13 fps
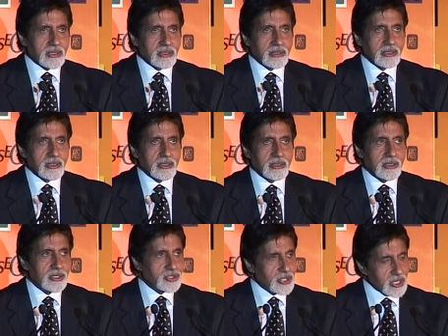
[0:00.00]
that
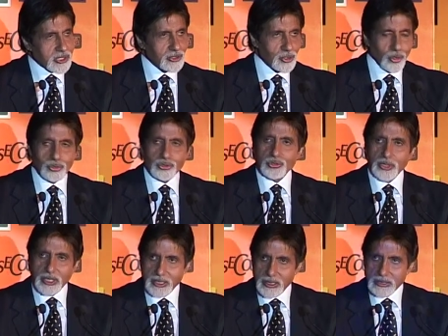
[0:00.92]
is little known
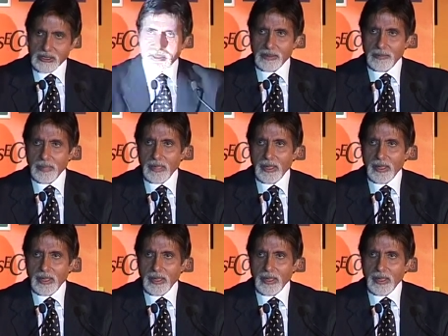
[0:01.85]
to Indians